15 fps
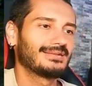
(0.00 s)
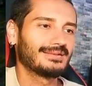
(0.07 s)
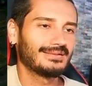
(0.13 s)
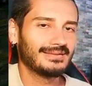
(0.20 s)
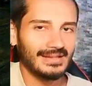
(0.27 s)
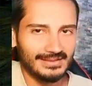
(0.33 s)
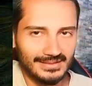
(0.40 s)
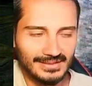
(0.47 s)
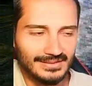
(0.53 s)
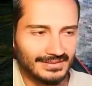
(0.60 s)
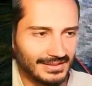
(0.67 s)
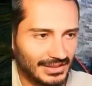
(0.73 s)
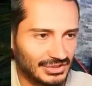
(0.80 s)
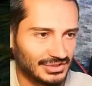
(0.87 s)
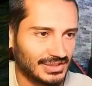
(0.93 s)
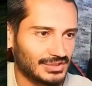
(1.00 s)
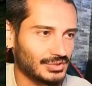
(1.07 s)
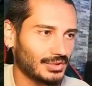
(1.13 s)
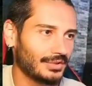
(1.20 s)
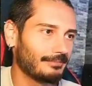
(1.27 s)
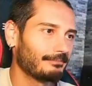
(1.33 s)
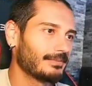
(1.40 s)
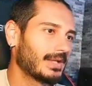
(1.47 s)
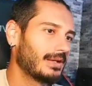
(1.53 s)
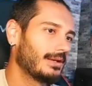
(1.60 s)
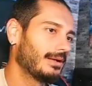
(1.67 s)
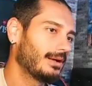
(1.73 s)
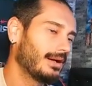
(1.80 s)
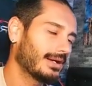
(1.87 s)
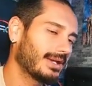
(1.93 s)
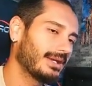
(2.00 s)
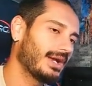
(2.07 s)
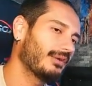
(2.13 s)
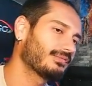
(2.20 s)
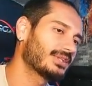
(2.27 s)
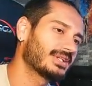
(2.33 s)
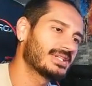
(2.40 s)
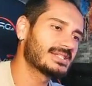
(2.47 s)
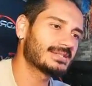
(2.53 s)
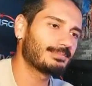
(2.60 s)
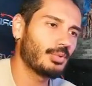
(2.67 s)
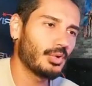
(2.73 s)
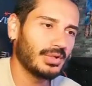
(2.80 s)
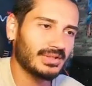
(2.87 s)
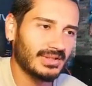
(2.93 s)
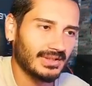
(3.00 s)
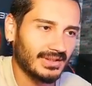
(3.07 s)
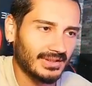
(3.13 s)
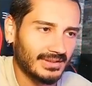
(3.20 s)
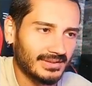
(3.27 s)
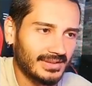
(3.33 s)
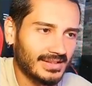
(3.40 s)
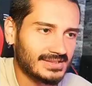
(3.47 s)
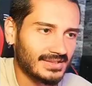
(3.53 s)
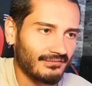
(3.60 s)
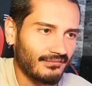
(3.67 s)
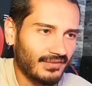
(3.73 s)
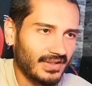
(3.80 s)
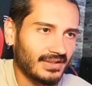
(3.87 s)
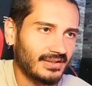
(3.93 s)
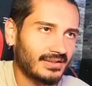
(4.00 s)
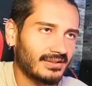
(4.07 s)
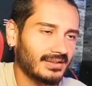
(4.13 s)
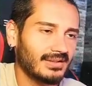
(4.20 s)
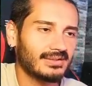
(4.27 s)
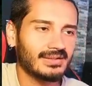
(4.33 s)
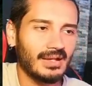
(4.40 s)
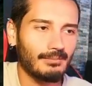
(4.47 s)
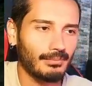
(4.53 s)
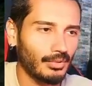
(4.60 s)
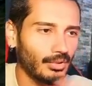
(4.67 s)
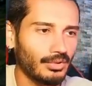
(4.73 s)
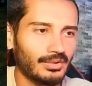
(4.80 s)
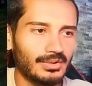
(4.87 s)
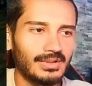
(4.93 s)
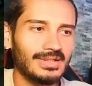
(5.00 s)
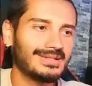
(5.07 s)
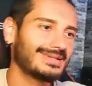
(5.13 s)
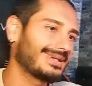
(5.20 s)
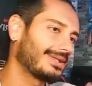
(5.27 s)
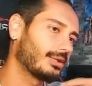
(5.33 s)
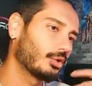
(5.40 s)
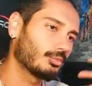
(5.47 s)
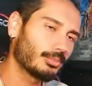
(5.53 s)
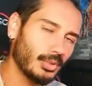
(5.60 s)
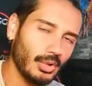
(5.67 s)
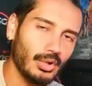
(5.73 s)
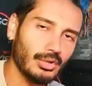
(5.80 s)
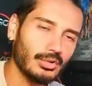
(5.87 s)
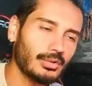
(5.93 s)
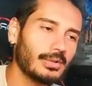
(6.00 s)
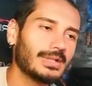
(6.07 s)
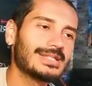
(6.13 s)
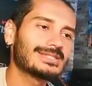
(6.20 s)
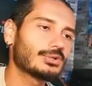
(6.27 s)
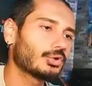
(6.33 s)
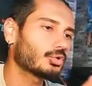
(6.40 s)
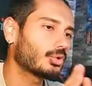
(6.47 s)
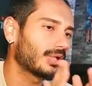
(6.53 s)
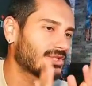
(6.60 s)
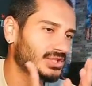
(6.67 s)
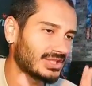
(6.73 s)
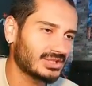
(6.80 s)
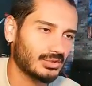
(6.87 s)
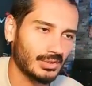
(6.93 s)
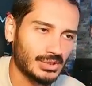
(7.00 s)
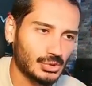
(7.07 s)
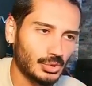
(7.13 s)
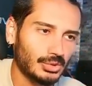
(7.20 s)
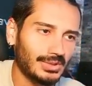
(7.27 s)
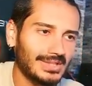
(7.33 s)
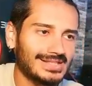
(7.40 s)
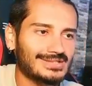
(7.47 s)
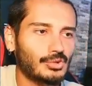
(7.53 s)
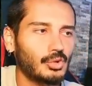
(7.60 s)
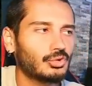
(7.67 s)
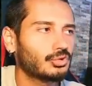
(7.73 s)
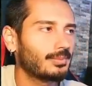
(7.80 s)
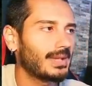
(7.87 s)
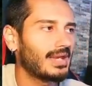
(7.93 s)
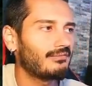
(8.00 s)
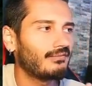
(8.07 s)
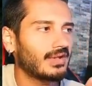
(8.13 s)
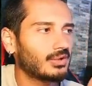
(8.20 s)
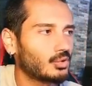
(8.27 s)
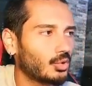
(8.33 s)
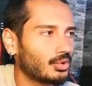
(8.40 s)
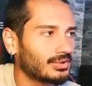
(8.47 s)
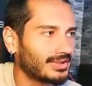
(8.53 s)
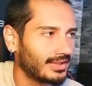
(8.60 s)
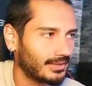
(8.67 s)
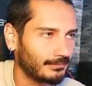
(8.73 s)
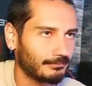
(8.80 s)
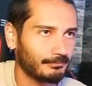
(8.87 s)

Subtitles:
they didn't touch that. So again, after this point, there is a fear. It can proc, it cannot proc. It's not going to change the result. It's going to be affect your time.